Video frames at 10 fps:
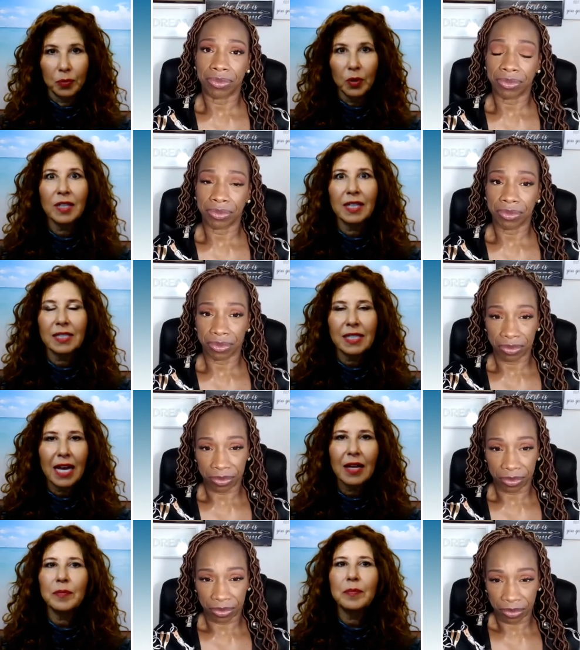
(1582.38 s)

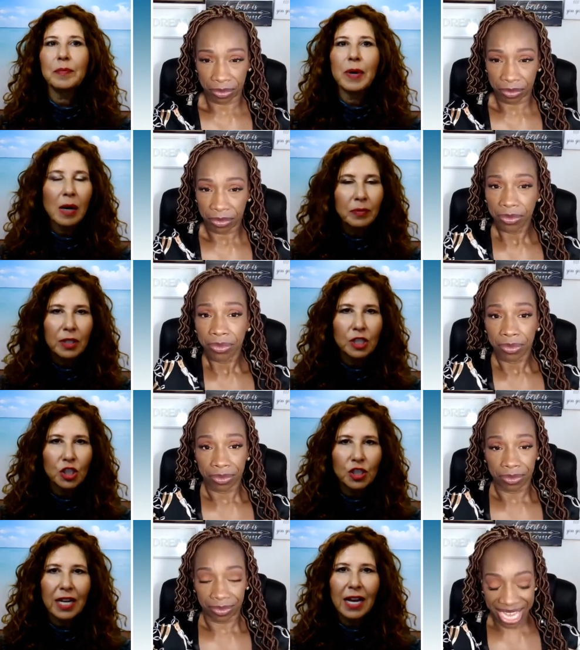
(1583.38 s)
Speaker 1: brilliant and
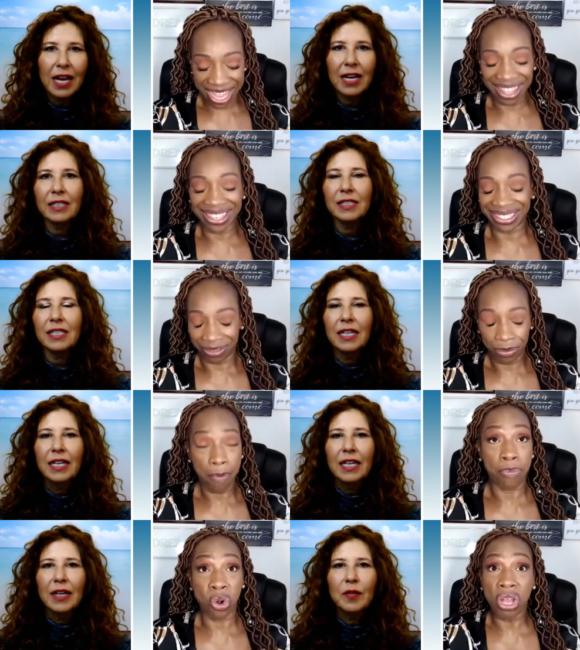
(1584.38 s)
published and
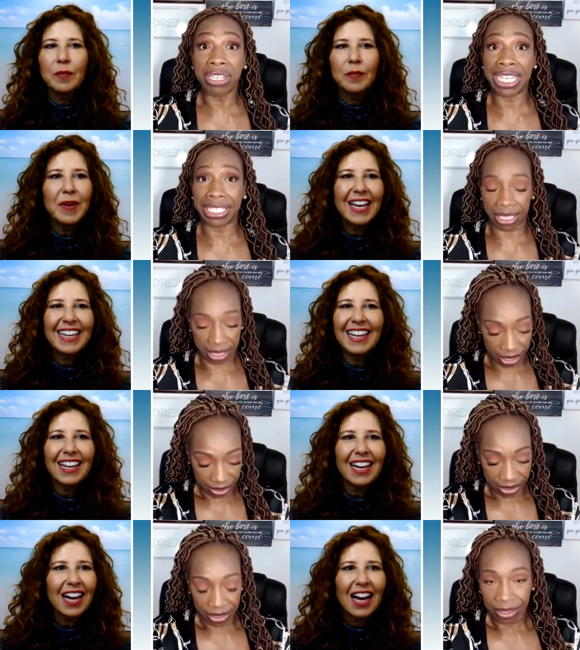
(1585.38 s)
brilliant.
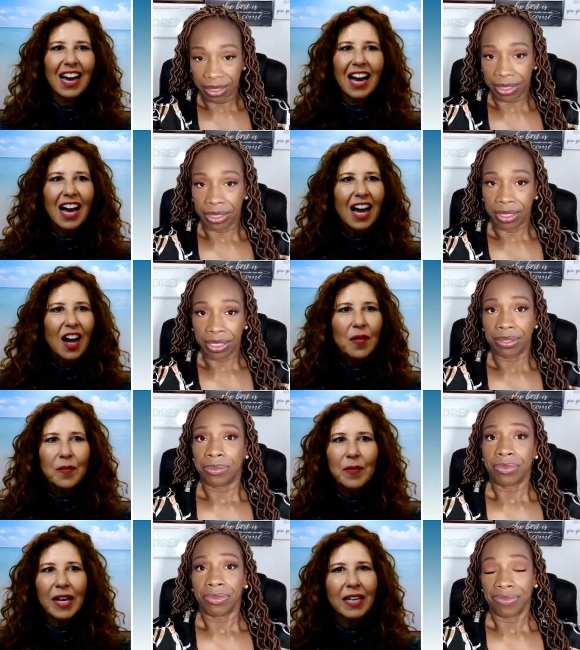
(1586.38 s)
making
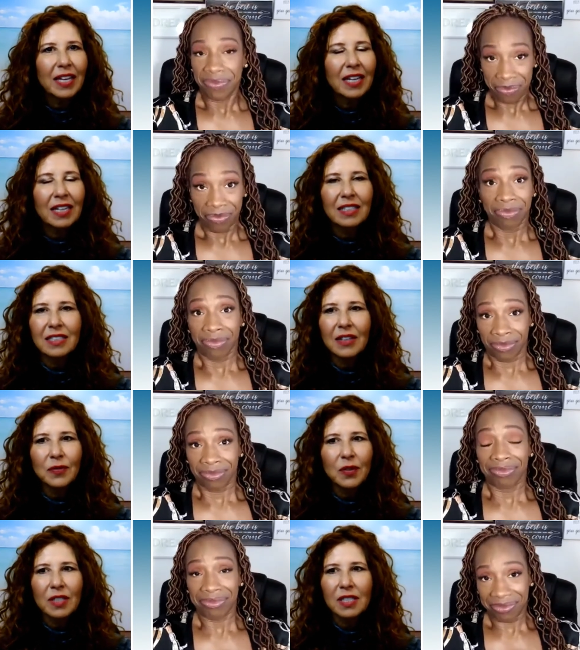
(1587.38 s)
making a
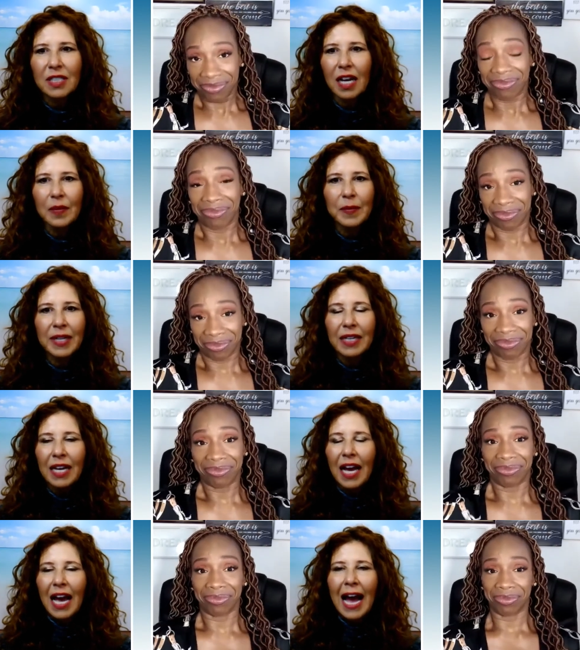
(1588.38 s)
difference, I
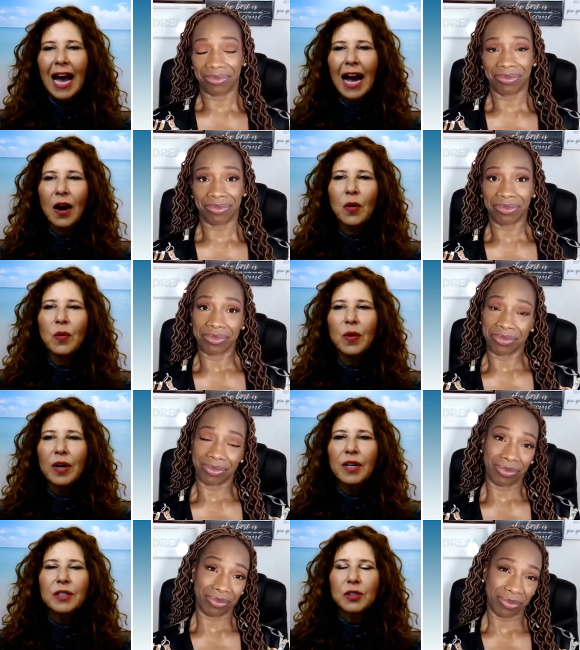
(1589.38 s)
mean,
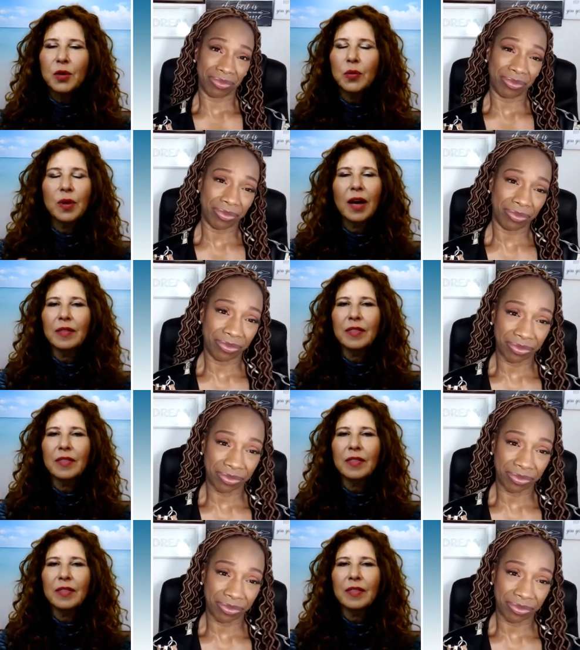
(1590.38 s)
how so